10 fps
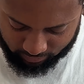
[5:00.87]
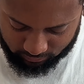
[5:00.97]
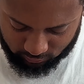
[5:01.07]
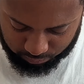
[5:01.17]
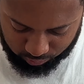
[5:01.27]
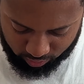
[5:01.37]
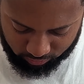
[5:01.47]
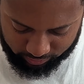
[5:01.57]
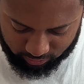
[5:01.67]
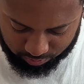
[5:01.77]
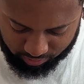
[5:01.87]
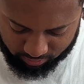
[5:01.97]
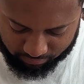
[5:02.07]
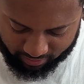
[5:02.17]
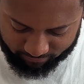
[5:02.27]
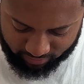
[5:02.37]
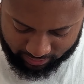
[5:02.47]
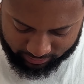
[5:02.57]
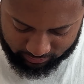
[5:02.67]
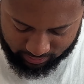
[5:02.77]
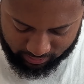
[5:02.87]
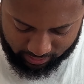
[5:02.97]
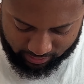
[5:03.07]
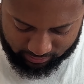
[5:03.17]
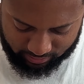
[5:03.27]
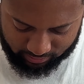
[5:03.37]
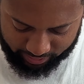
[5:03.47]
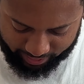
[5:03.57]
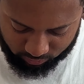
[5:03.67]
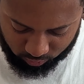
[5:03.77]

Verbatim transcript: spoiled his brother by violence, and did that